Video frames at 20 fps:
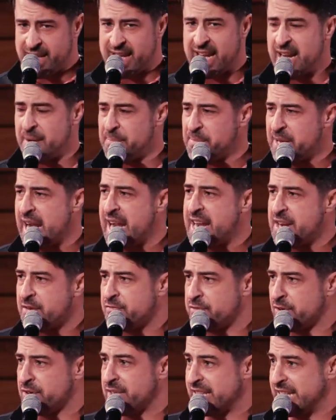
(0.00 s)
and I'm kind
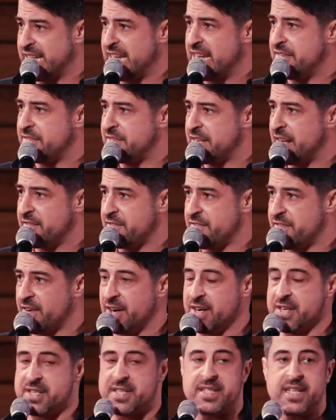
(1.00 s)
of relieved at
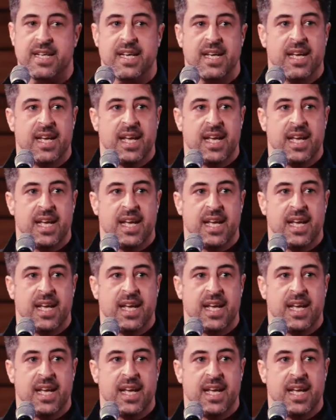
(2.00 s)
first.